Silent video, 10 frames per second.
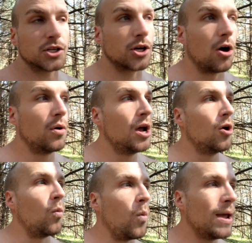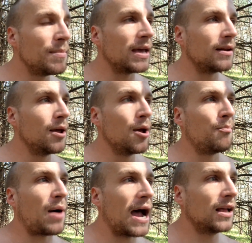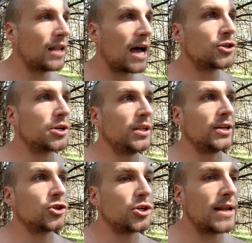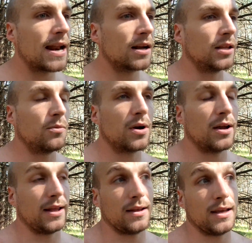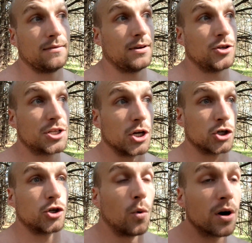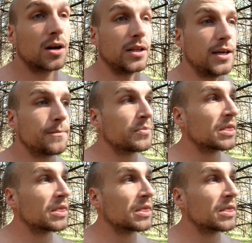So women, biologically and genetically and just historically,